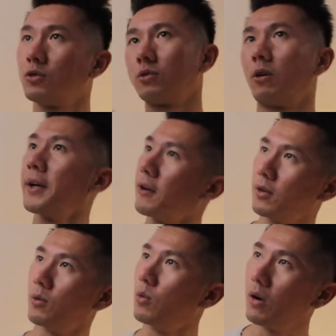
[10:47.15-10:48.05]
drawing on
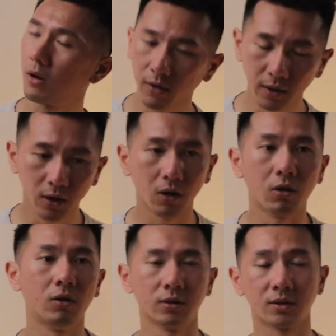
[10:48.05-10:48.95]
the wall,
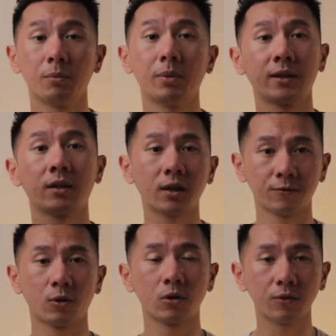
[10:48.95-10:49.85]
or somebody taking a
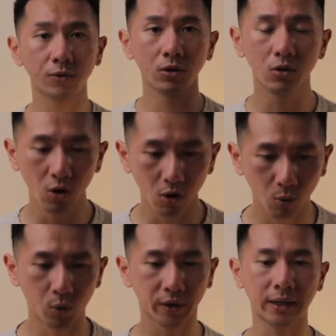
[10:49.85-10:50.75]
photo of you
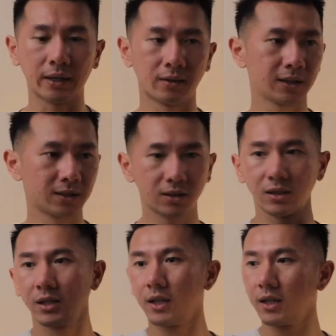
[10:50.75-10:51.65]
working in the
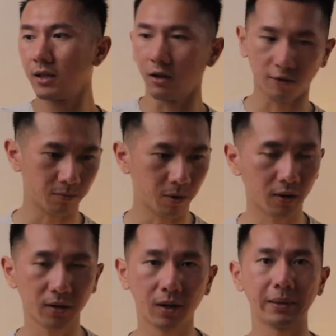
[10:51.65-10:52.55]
sea of
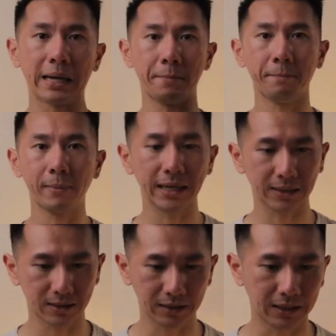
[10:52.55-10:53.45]
mock-up and
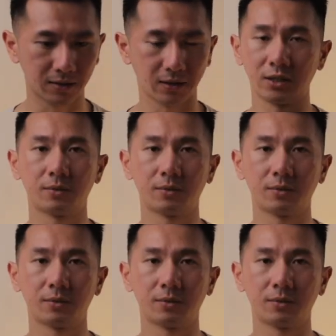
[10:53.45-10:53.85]
mess and